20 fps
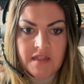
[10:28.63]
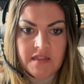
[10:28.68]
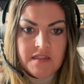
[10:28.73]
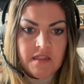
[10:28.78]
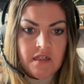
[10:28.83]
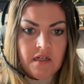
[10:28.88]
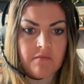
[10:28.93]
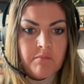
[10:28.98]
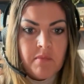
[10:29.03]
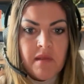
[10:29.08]

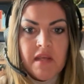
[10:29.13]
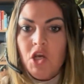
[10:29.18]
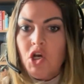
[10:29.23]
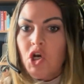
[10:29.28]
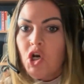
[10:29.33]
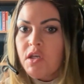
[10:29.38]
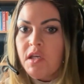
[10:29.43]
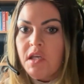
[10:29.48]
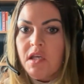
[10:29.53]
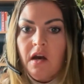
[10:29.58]
Instead of being
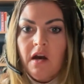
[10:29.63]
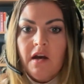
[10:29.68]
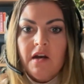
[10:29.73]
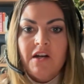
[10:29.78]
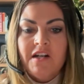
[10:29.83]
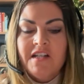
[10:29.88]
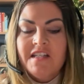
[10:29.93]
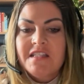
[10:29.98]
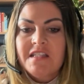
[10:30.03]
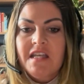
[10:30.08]
cookie
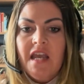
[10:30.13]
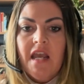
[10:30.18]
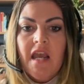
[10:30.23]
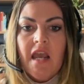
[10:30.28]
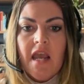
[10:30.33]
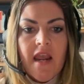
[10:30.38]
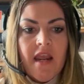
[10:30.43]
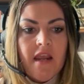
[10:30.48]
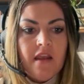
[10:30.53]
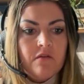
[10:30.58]
cutter and saying,
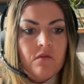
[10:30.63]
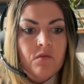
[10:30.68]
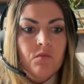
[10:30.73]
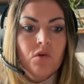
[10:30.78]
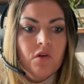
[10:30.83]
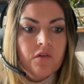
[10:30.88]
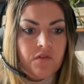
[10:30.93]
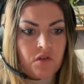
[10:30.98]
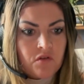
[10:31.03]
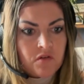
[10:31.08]
hey,
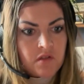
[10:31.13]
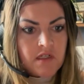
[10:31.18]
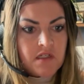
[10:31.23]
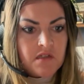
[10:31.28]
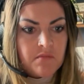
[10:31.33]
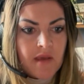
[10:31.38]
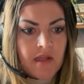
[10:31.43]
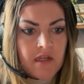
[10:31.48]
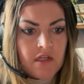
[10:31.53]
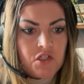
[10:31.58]
well, if you need
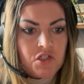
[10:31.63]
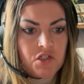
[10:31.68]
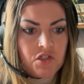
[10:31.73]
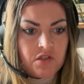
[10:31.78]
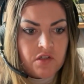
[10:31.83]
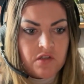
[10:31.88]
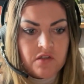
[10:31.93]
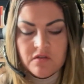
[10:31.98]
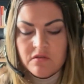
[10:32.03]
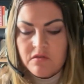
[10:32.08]
to manage
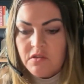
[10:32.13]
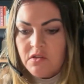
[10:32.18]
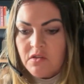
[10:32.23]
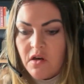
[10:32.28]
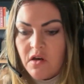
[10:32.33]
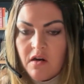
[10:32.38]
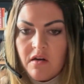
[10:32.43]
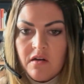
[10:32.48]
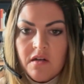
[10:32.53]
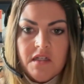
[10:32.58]

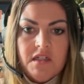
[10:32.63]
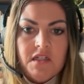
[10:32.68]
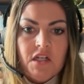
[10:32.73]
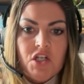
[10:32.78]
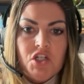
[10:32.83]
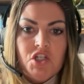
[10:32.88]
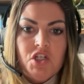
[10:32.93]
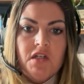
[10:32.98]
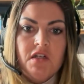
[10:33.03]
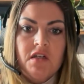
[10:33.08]
your heart
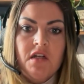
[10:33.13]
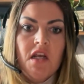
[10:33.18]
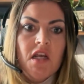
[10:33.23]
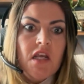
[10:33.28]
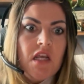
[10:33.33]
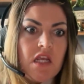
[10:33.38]
condition,